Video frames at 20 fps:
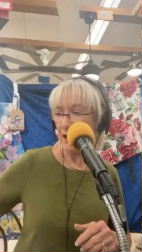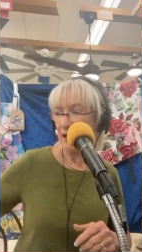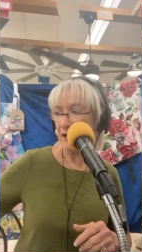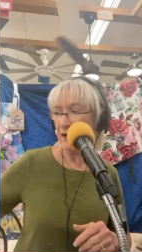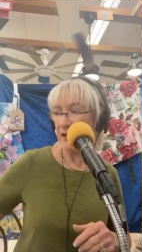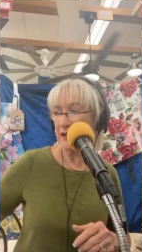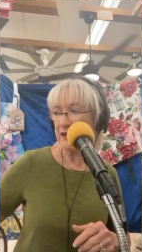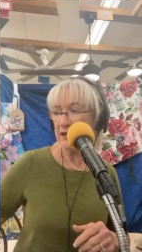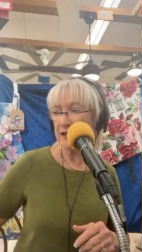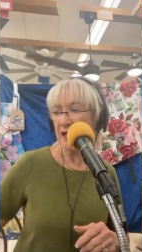All
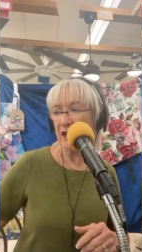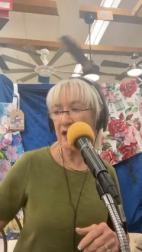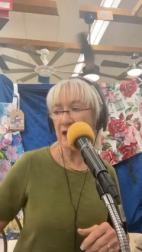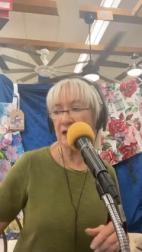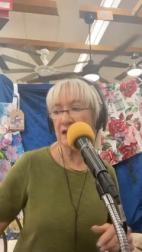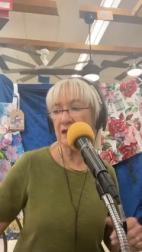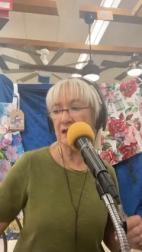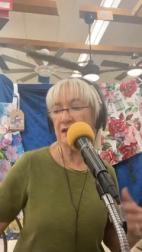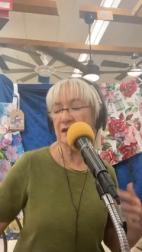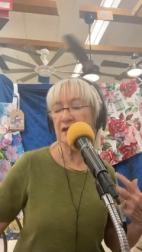right,
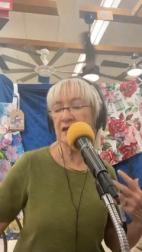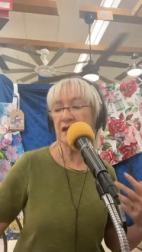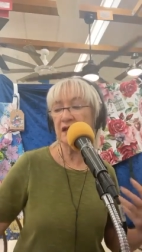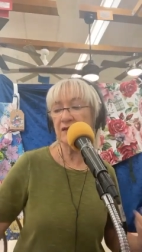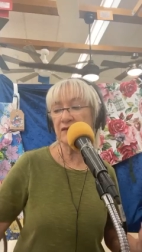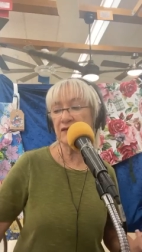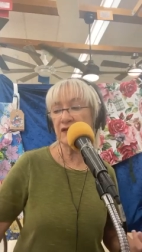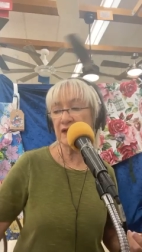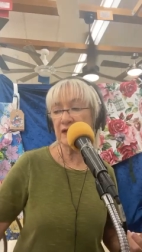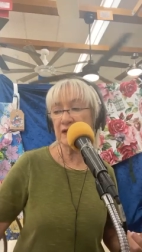and
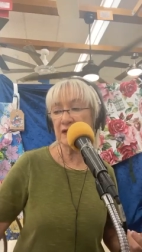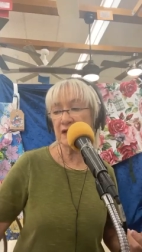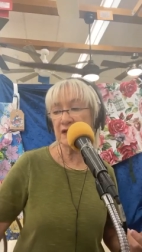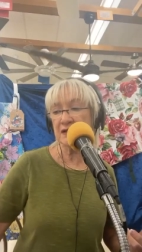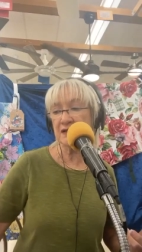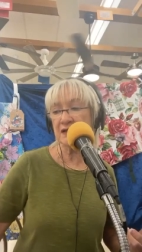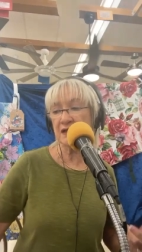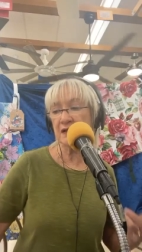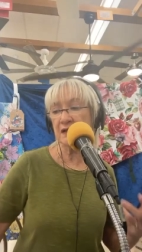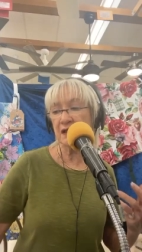the event
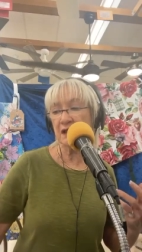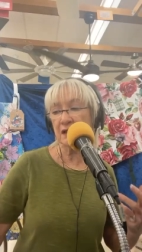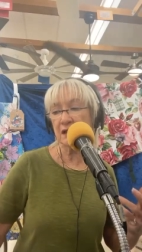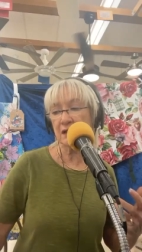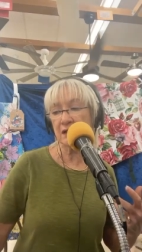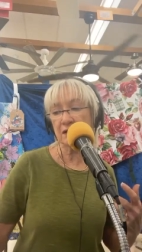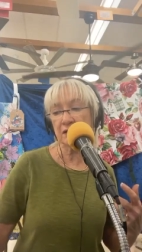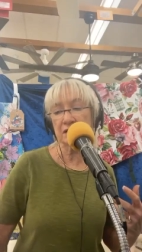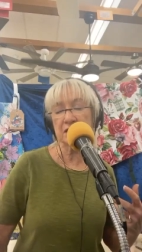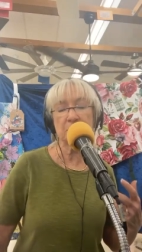is going to
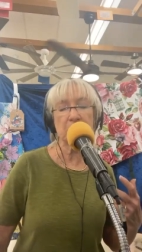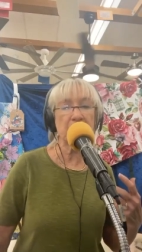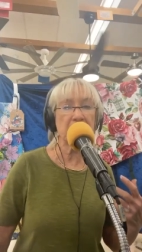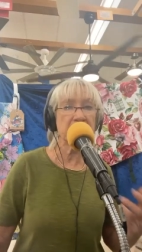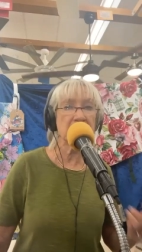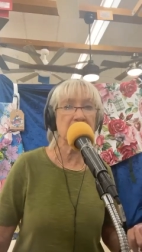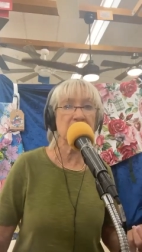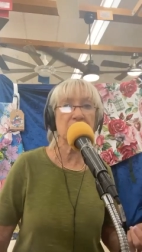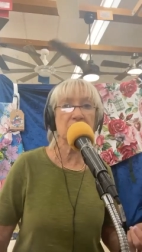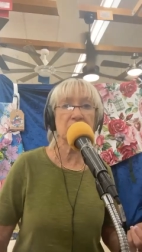include
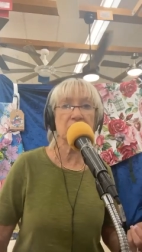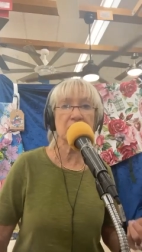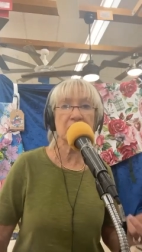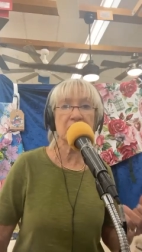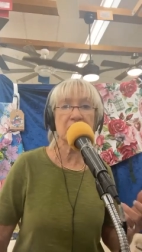brand new